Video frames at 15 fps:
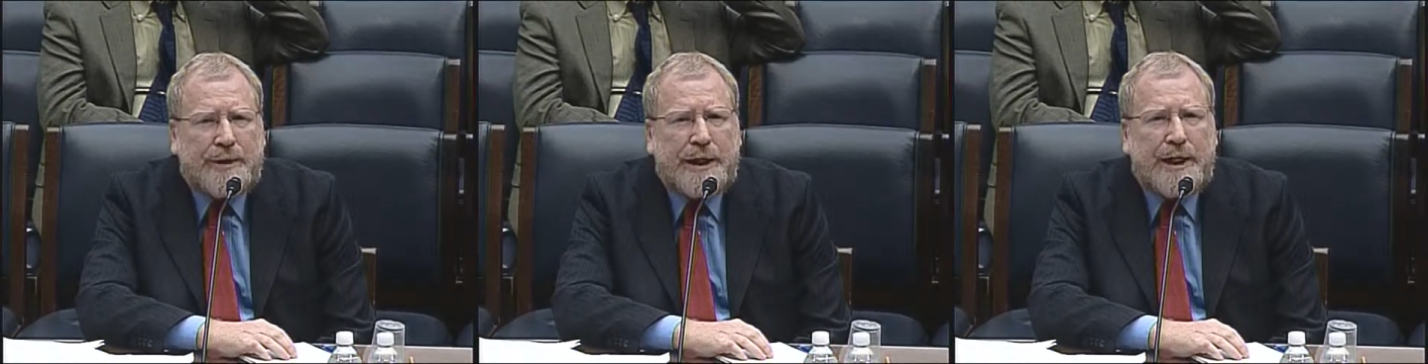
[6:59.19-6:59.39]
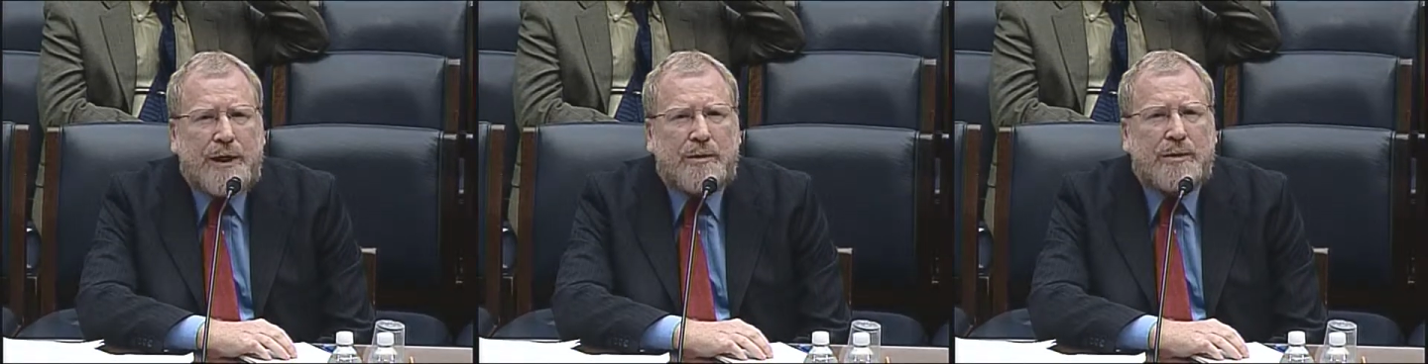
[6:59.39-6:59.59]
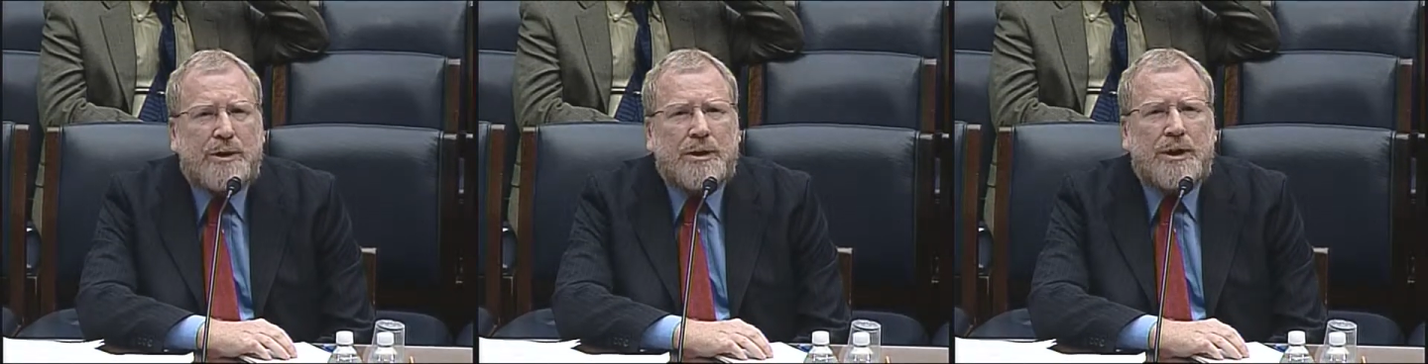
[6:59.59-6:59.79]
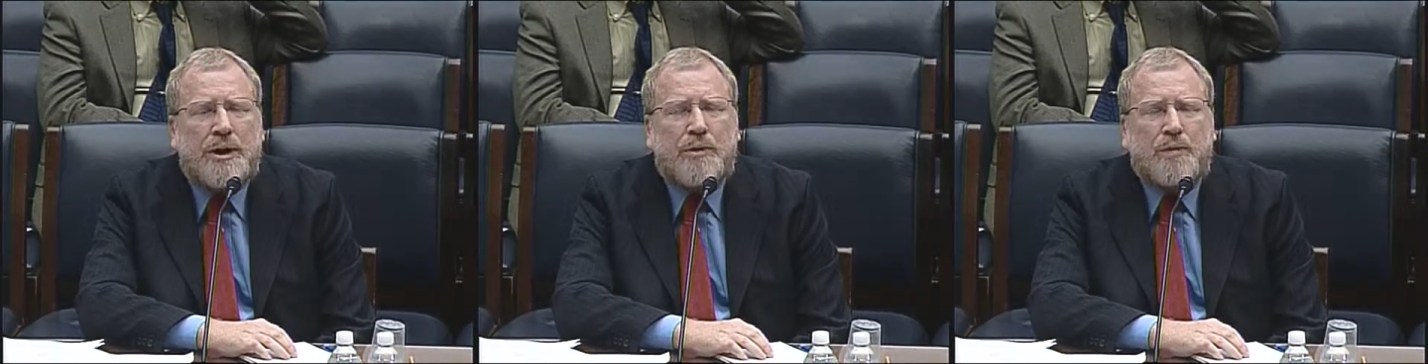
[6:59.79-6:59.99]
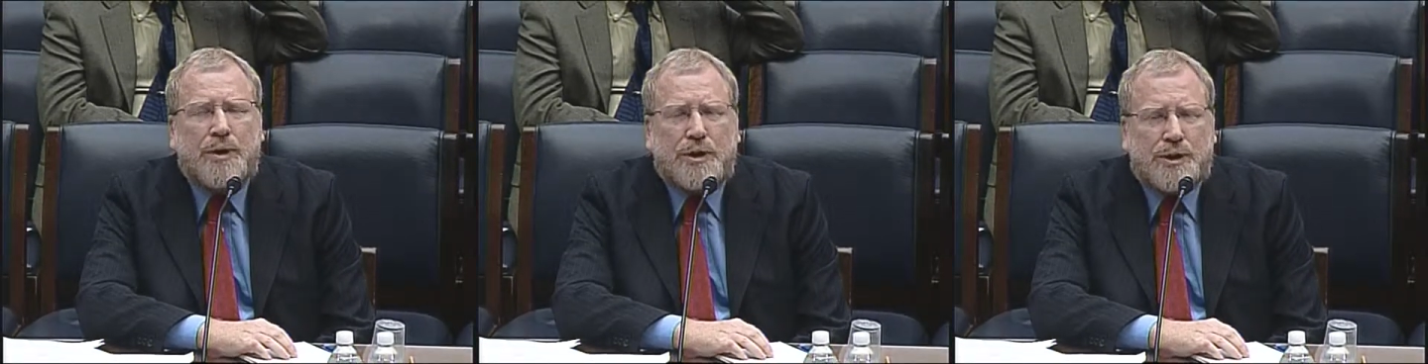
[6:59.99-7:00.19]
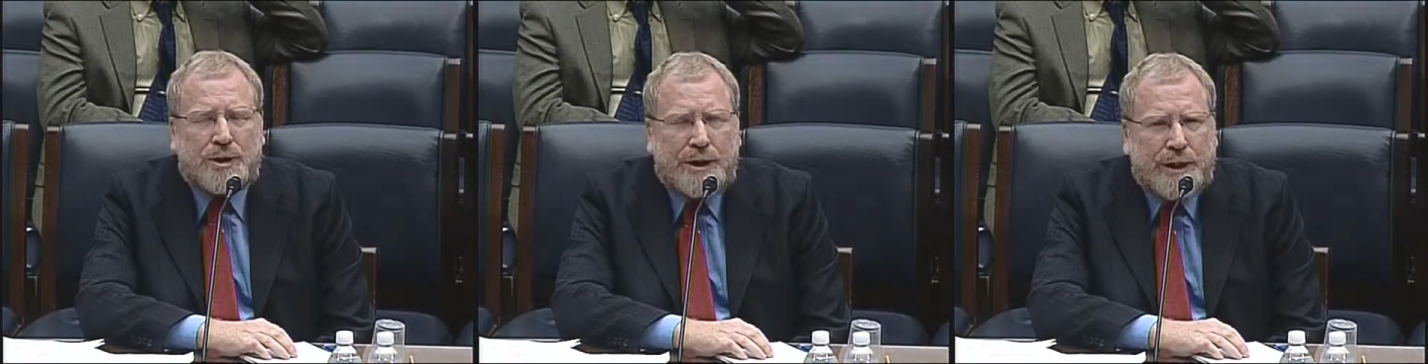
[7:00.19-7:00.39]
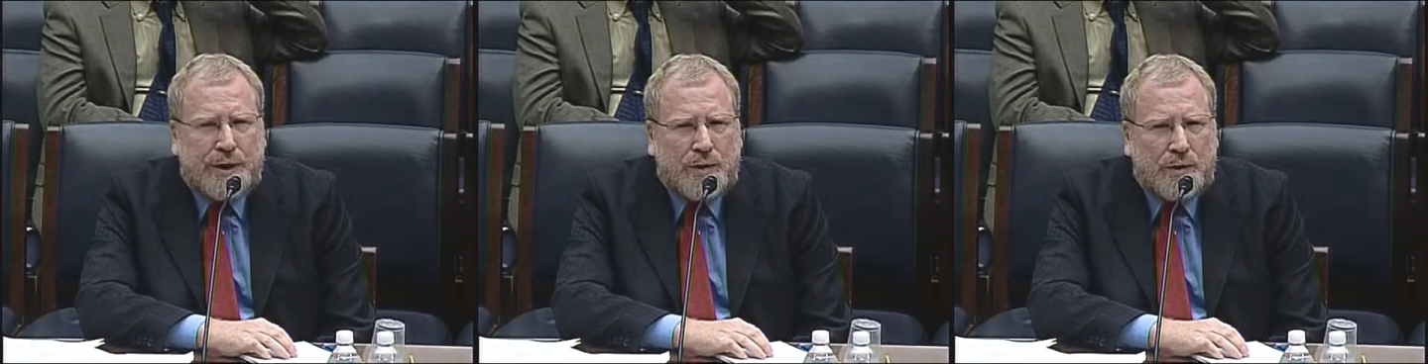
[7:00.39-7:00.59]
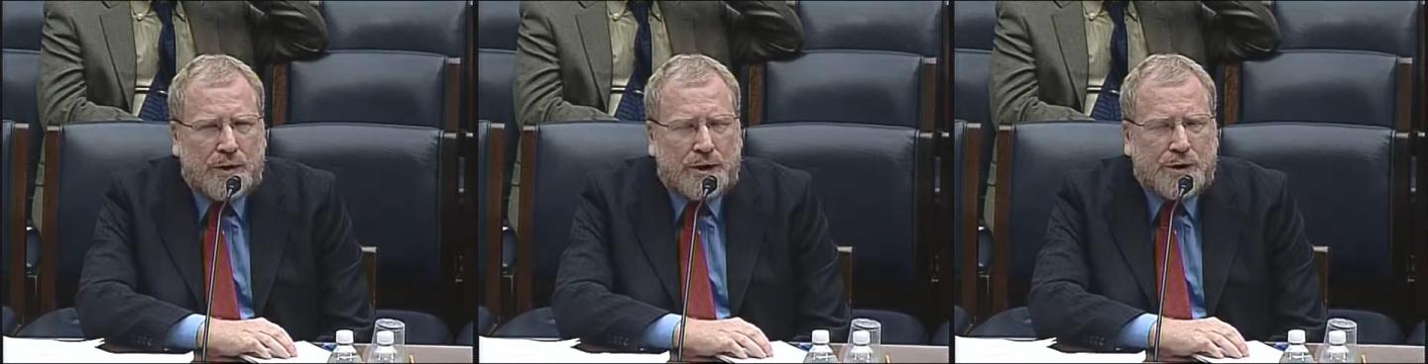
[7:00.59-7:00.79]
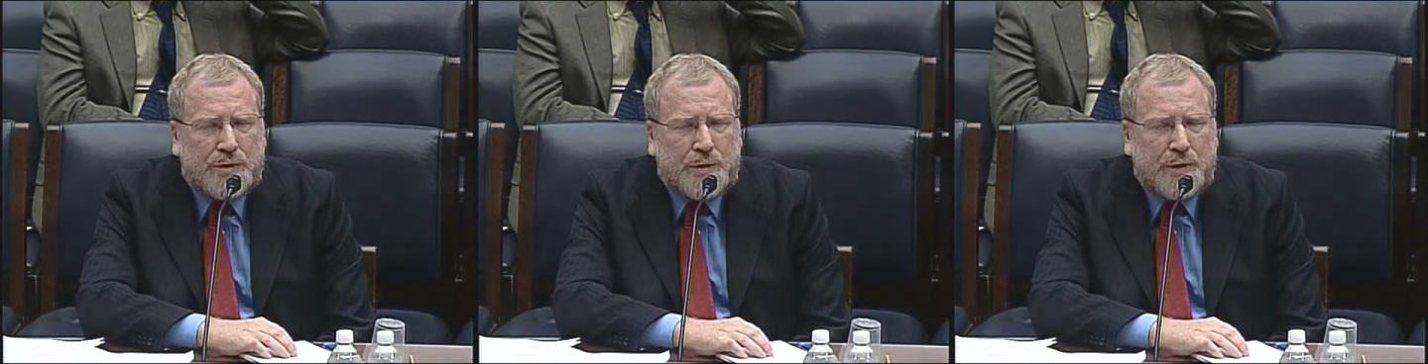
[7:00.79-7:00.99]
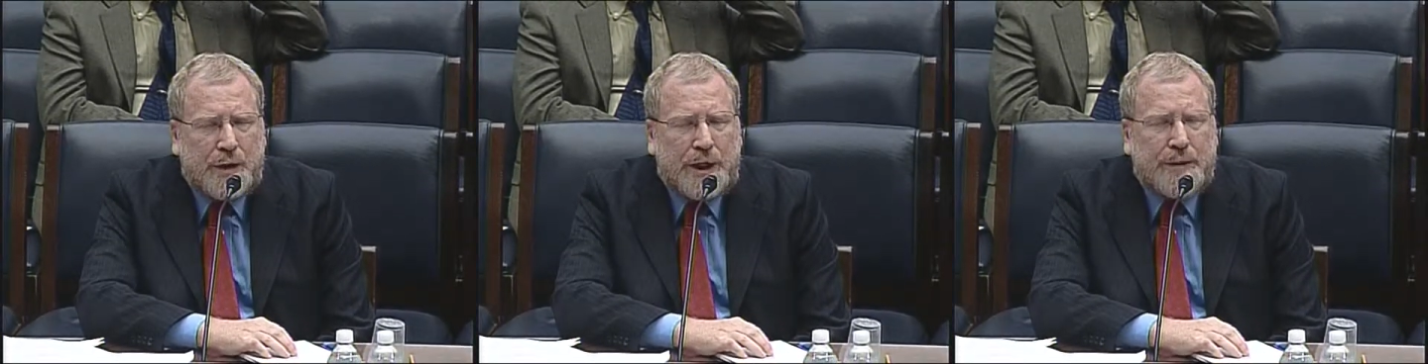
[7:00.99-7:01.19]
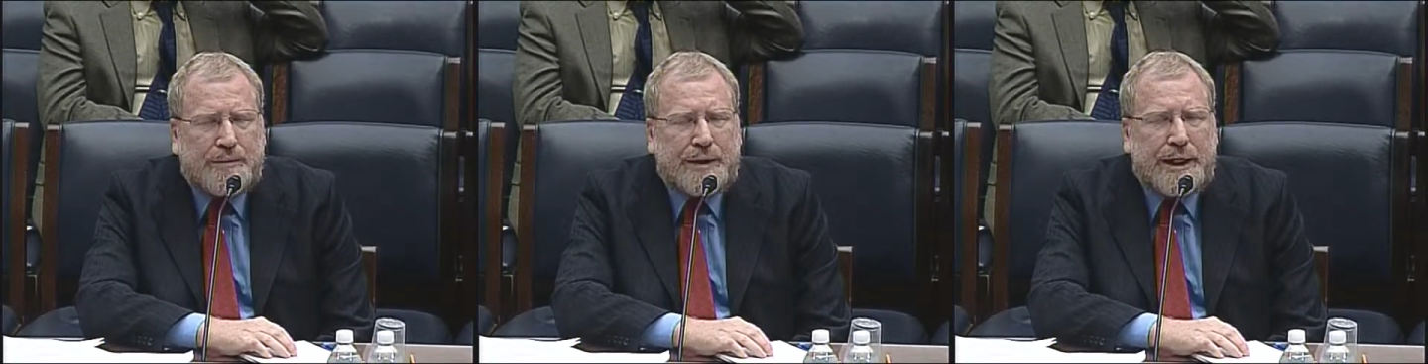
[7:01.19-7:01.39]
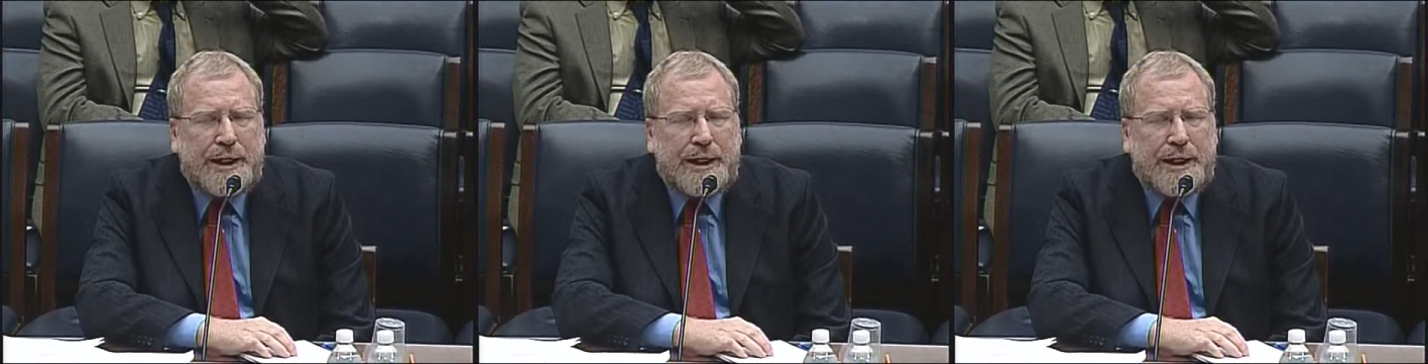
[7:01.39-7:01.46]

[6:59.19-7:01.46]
out, when shareholders were wiped